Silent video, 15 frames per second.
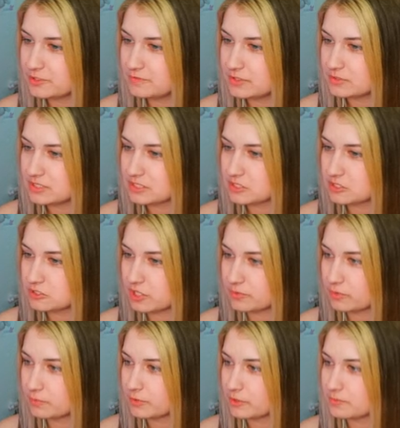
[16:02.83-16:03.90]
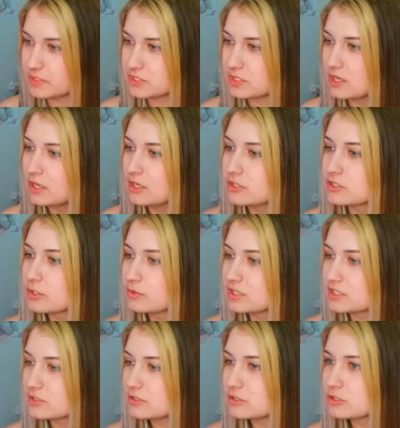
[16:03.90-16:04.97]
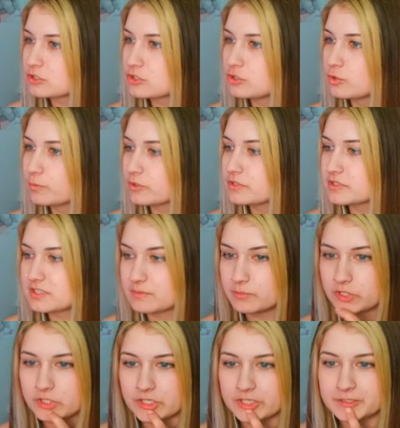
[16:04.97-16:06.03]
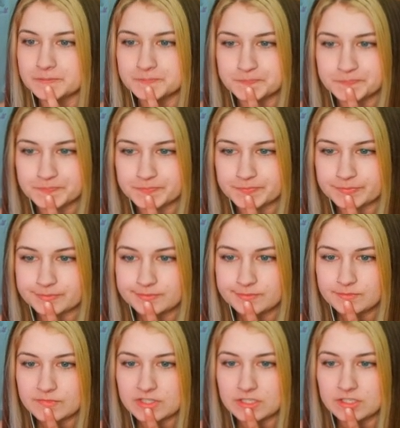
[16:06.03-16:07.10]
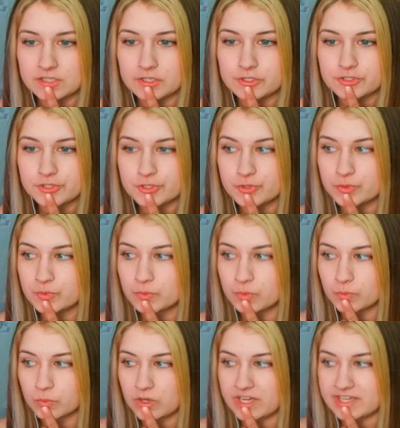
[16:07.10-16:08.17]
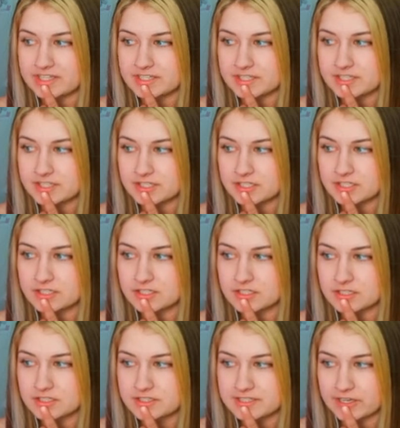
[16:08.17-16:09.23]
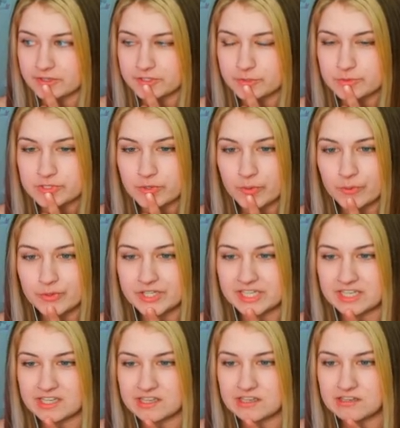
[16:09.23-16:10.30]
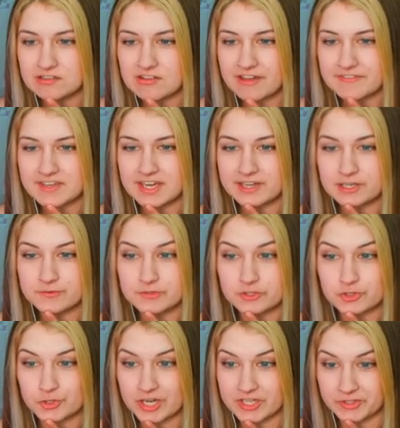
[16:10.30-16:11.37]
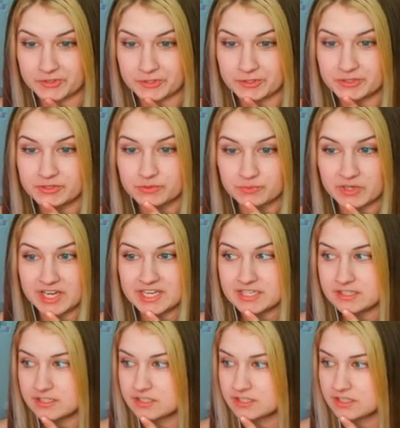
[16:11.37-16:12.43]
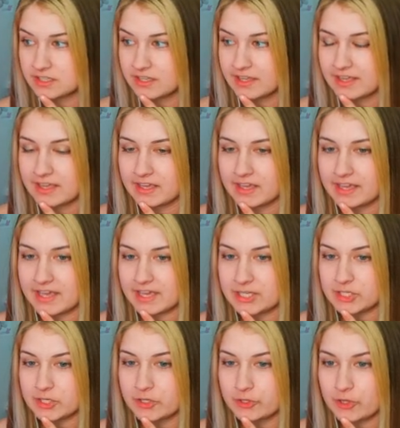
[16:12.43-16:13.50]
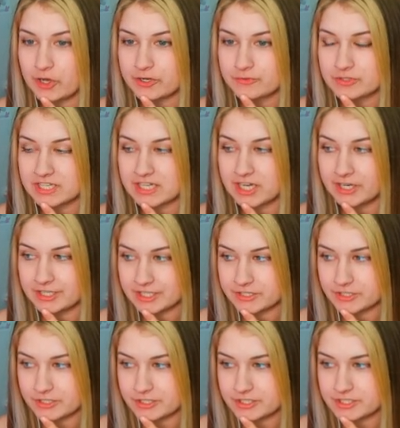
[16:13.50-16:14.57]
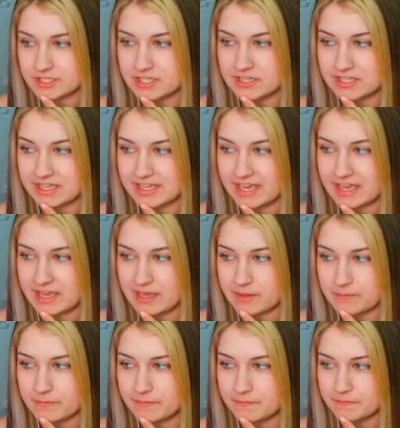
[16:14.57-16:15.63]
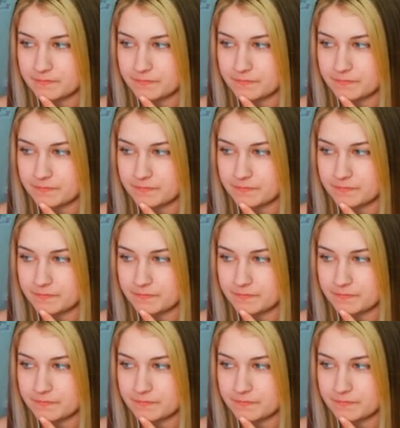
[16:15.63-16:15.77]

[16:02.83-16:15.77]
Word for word: of uses, a general purpose. So this looks super similar to what Zelda was holding at the end of the trailer, right? And a lot of the characters in the game